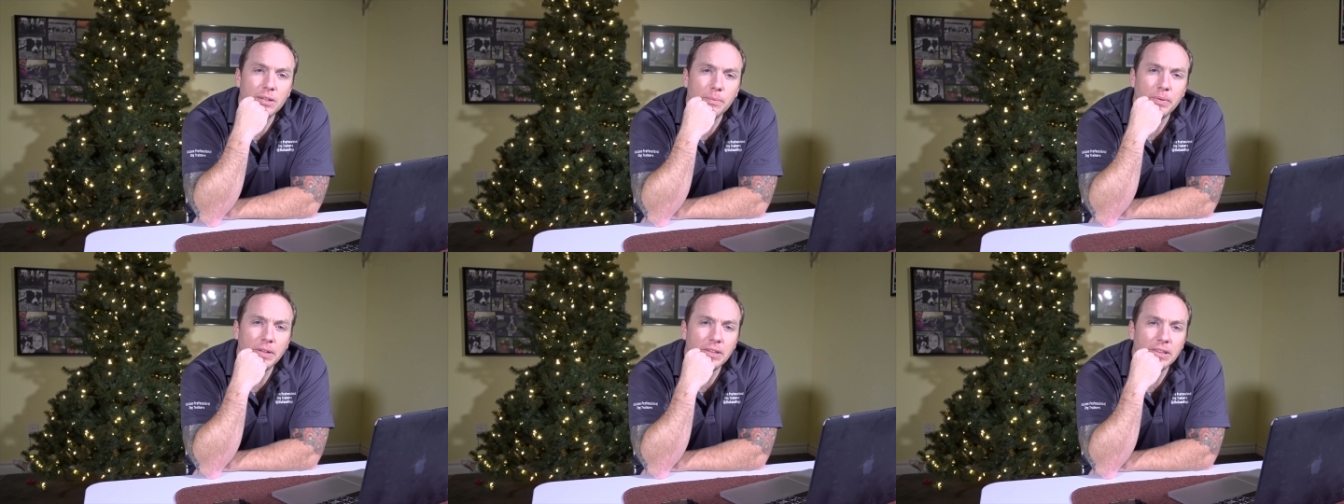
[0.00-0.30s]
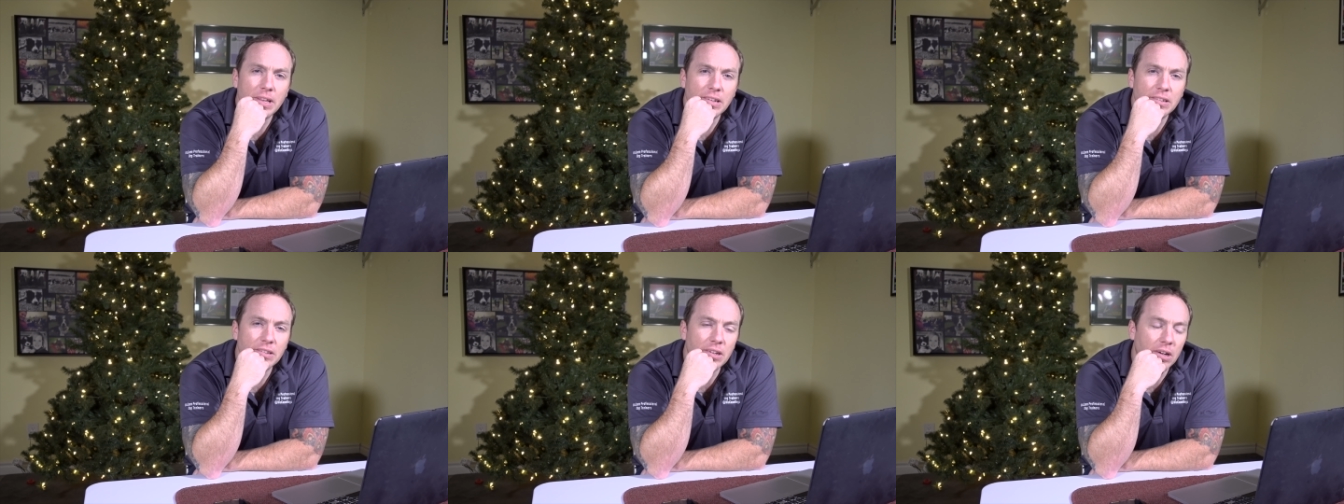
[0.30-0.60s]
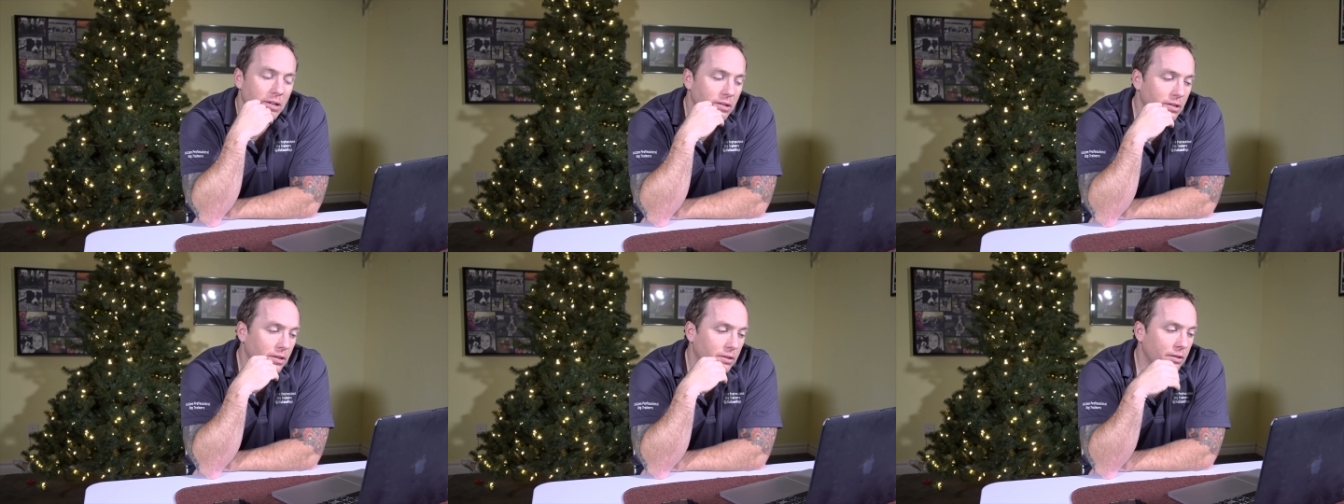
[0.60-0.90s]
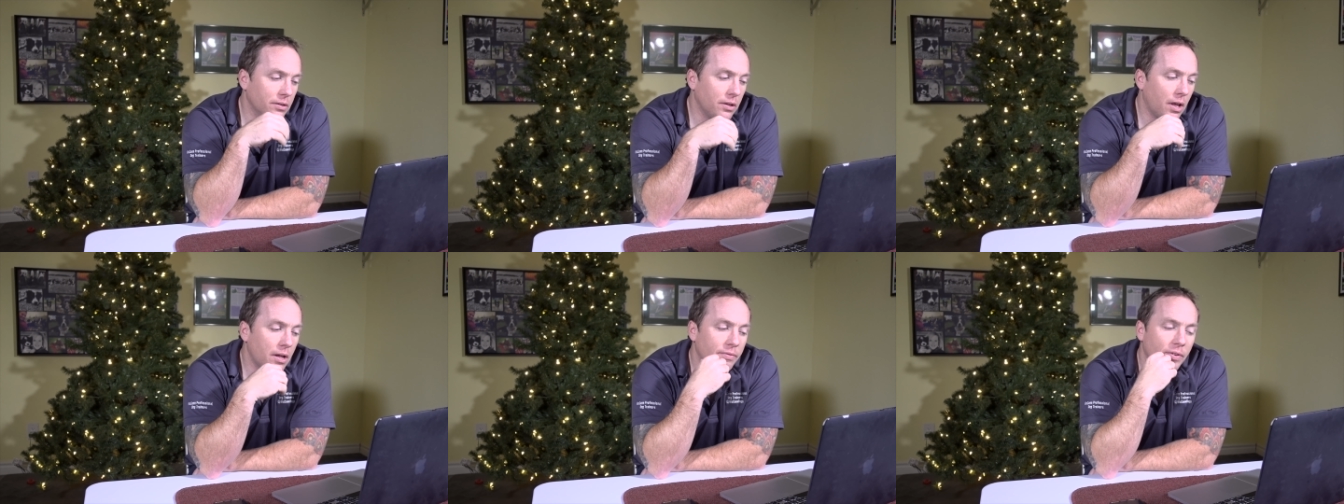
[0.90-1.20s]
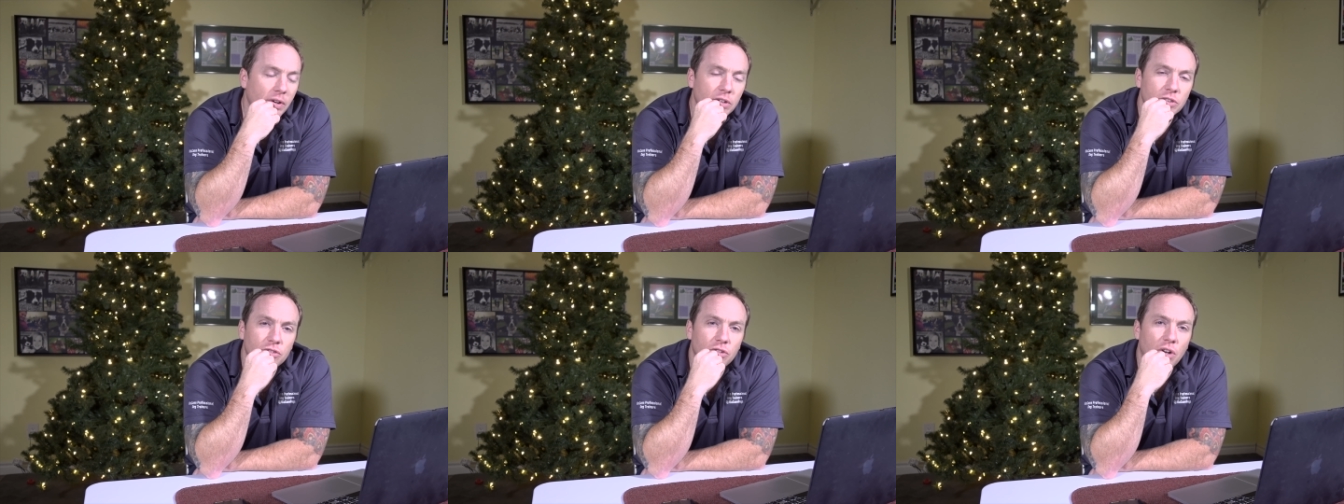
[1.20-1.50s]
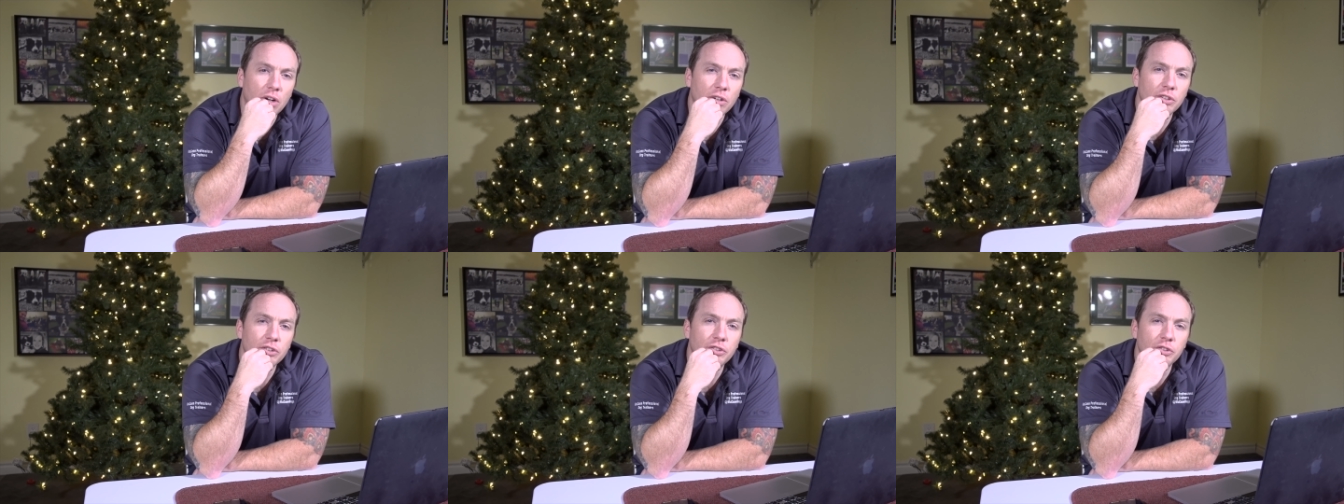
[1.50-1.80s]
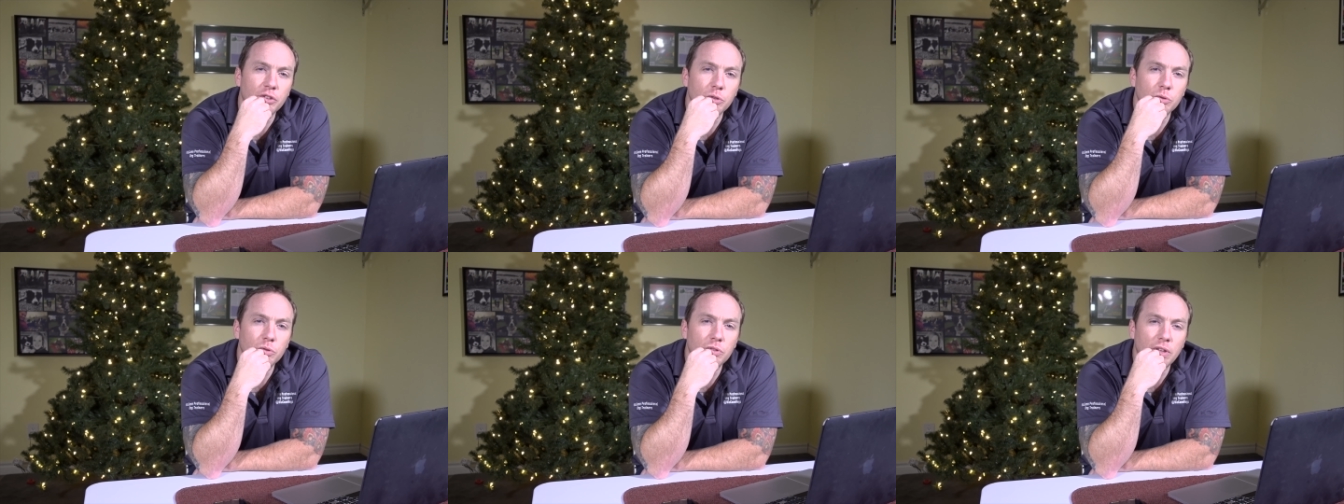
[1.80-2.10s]
something that a lot of our
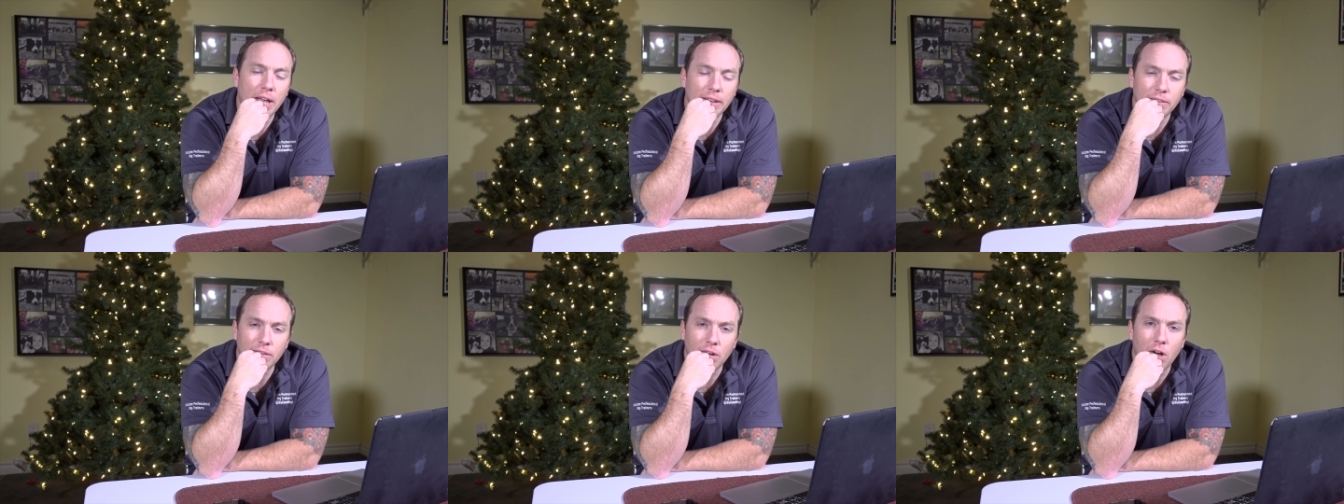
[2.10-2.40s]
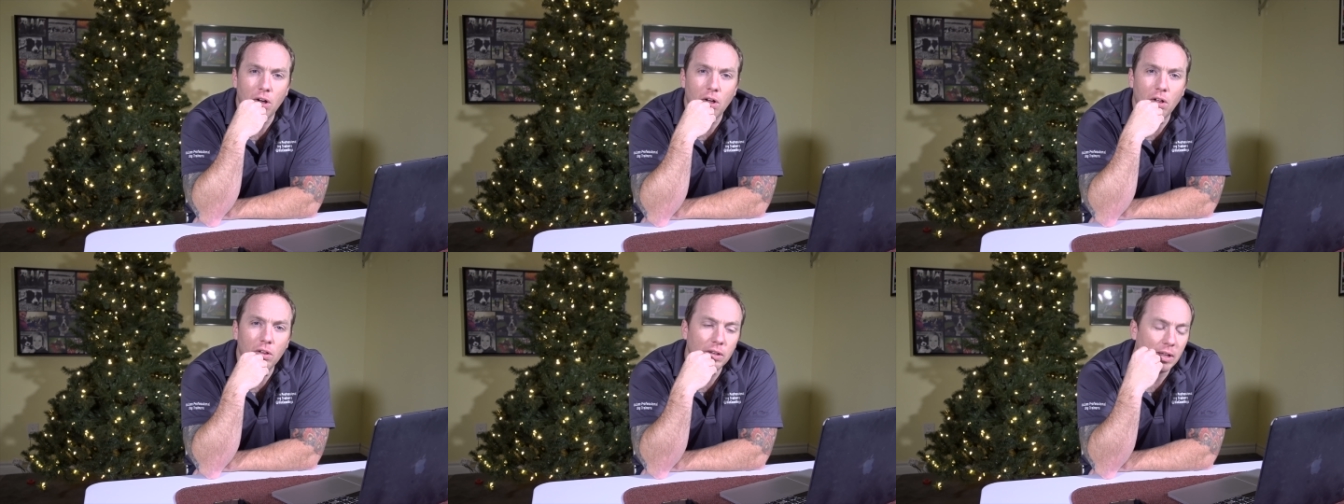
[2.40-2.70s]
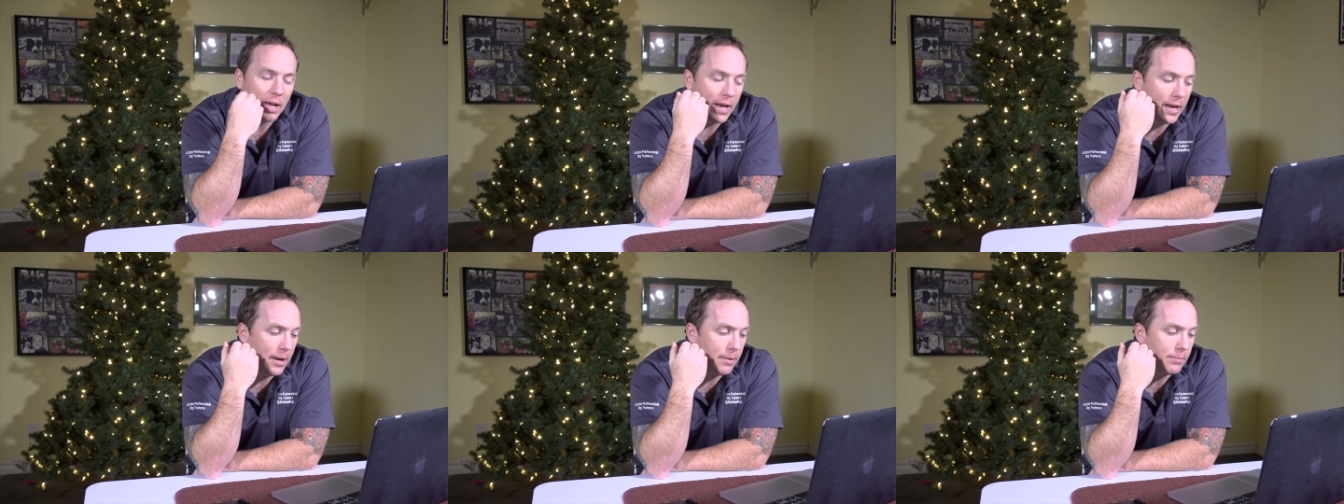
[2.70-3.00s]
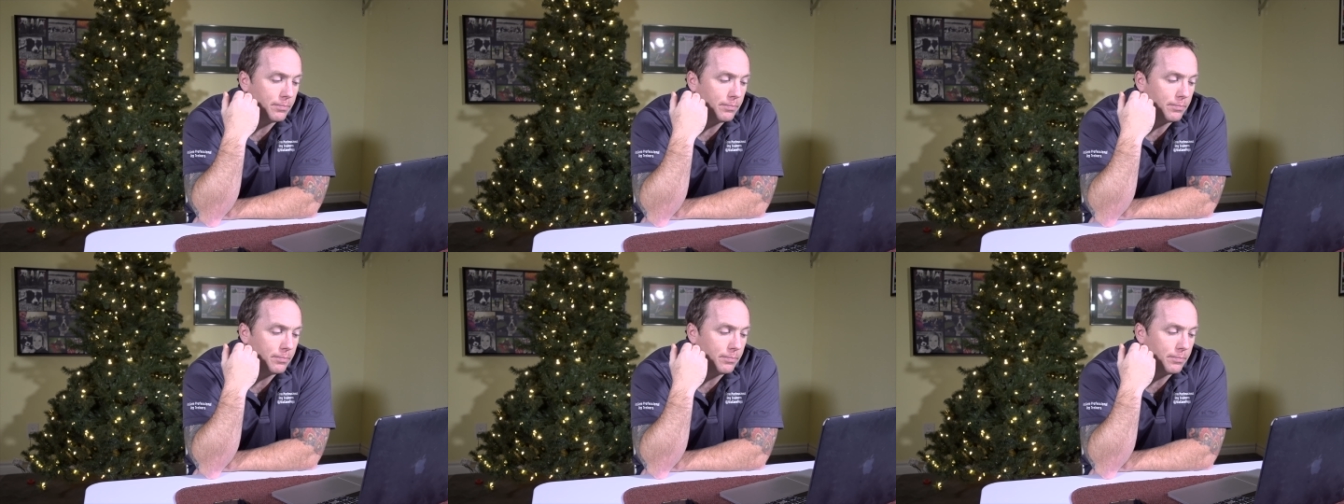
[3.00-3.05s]
instructors use at the hall.